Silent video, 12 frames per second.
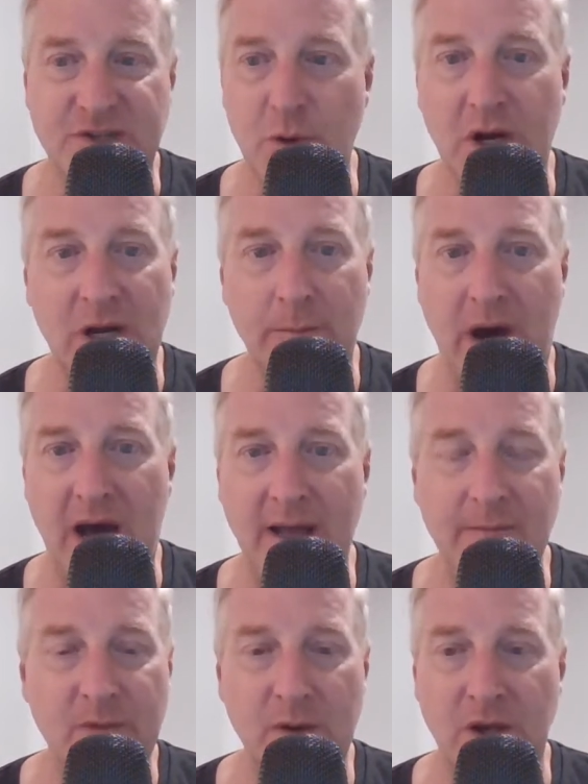We're going to buy,
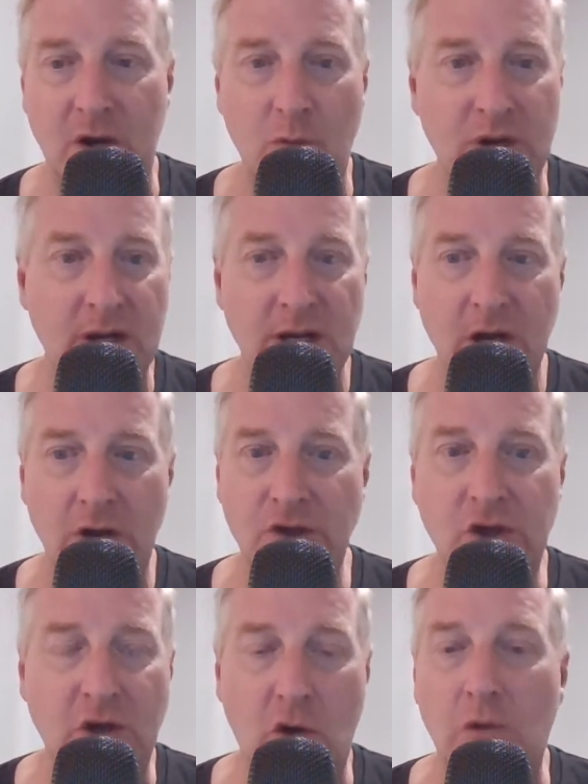you know, we're
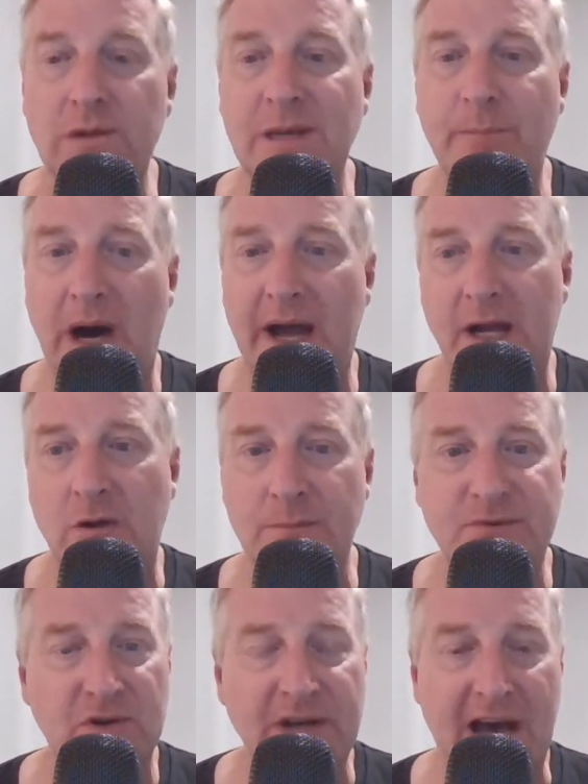you can only buy
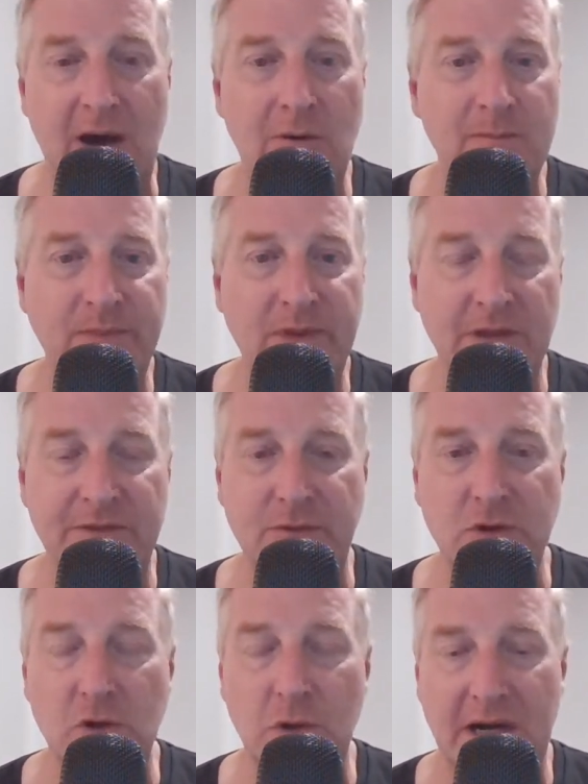crypto now
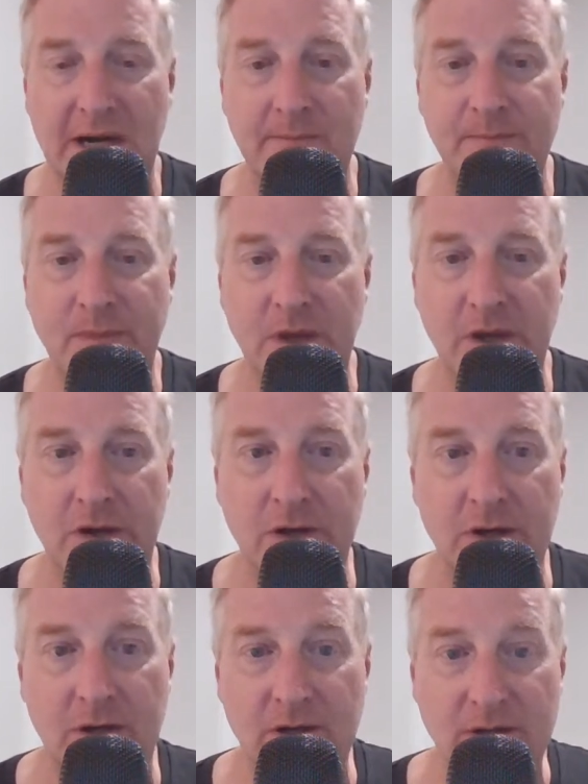through um,
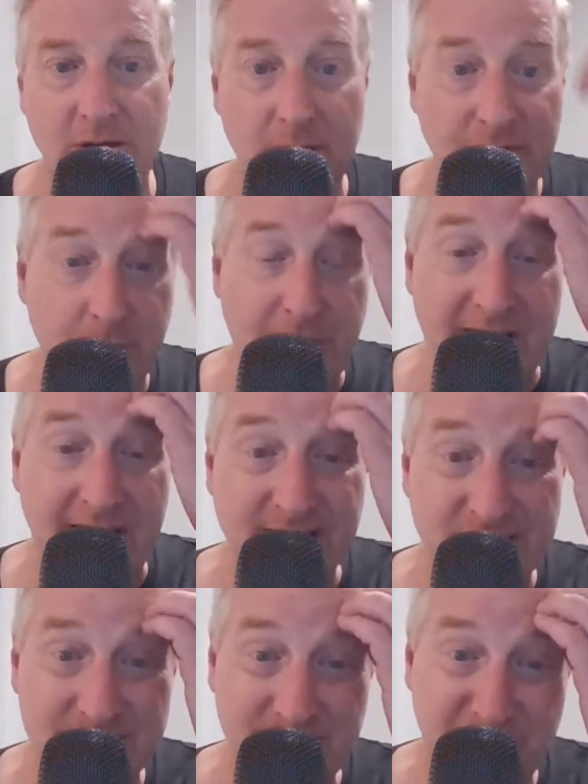your your
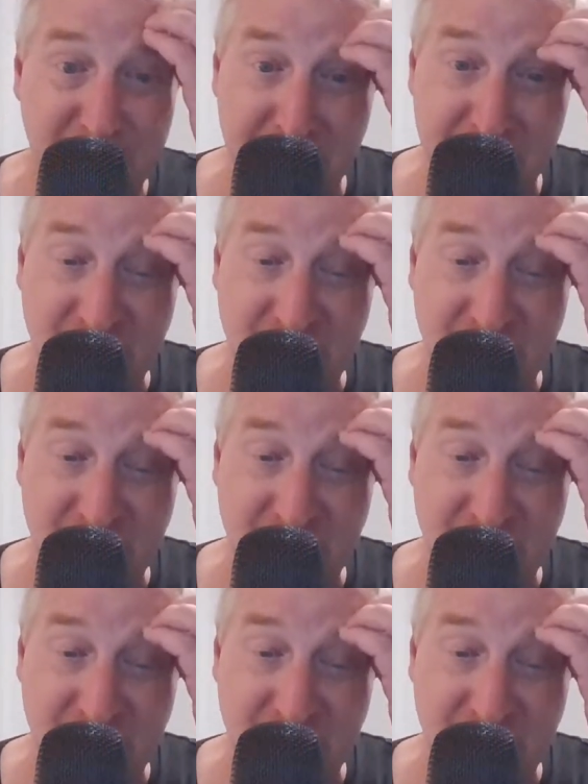banks, through your